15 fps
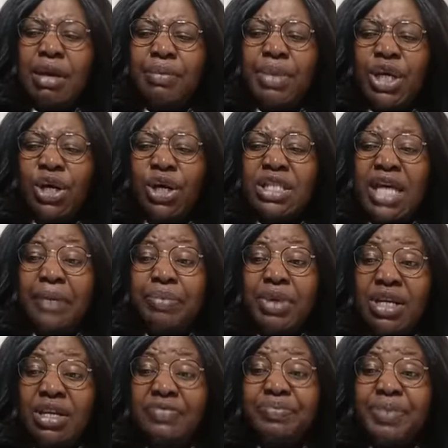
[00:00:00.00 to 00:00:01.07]
because I
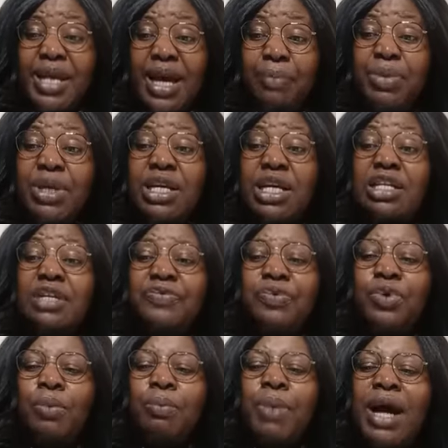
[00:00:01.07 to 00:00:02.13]
believe they are bringing it
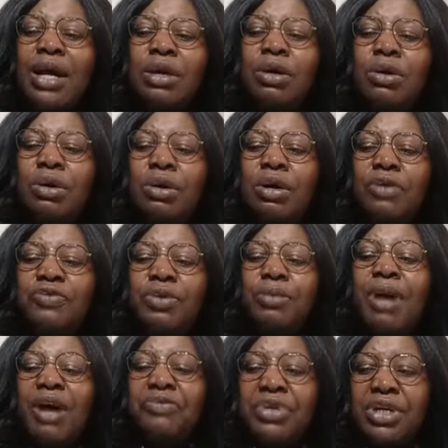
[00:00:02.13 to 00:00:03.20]
back
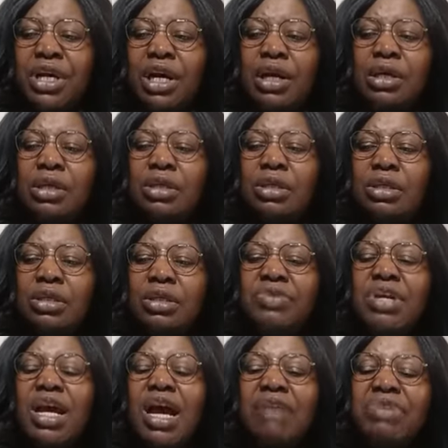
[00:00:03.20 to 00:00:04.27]
from Africa, if
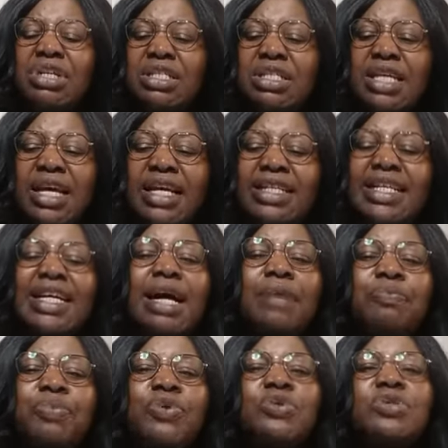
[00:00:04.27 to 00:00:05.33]
they have it here, they
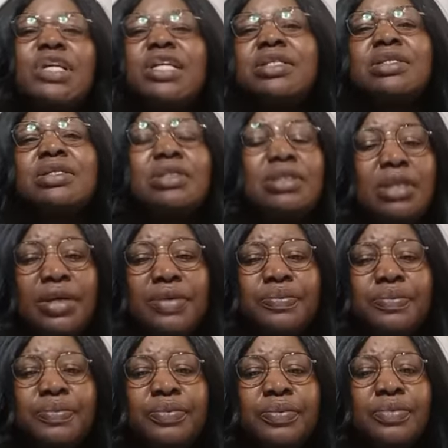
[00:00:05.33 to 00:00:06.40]
can process it here.
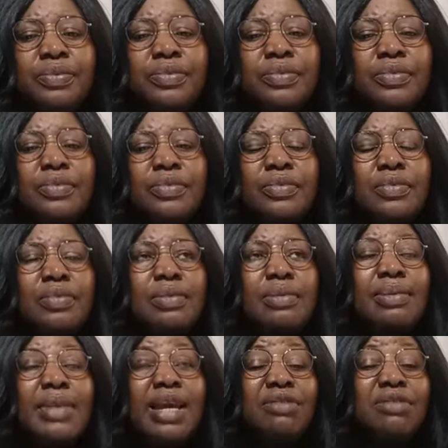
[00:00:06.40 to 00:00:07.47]

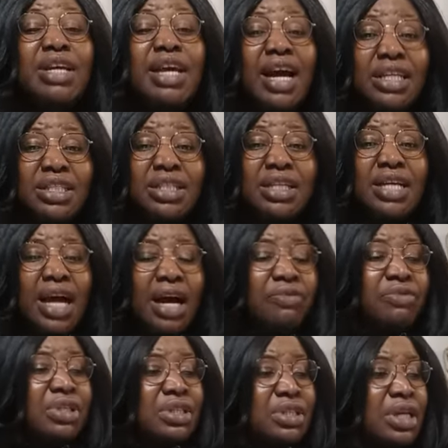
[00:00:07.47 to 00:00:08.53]
if they actually
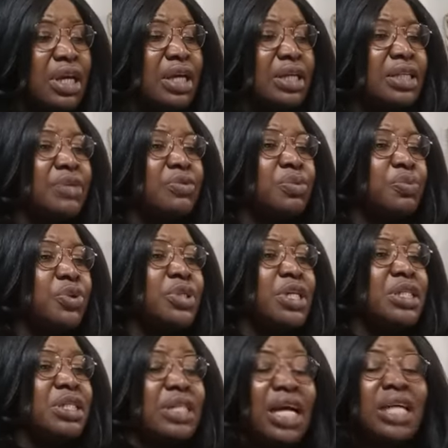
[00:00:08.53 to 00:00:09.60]
have it here, they will
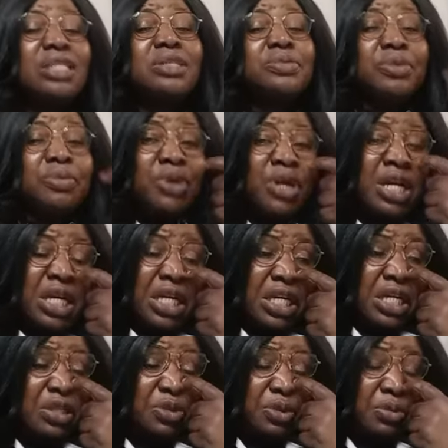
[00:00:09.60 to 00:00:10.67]
process it. It will be more,
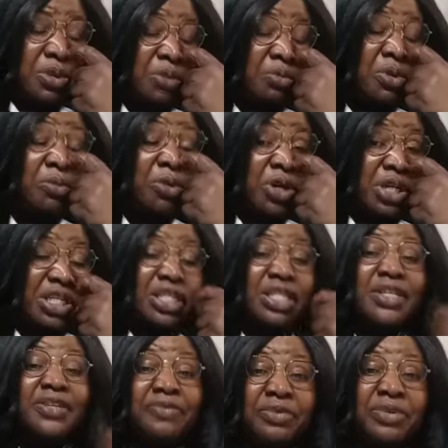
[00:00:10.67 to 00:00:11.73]
it will be more
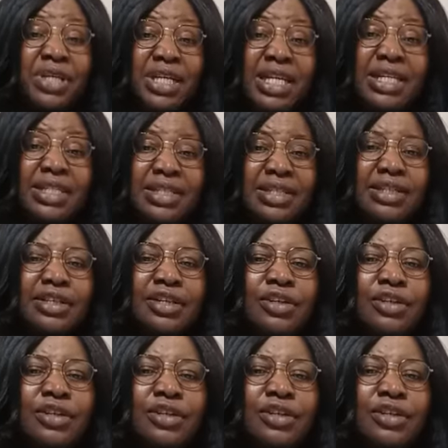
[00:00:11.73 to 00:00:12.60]
easy, even easy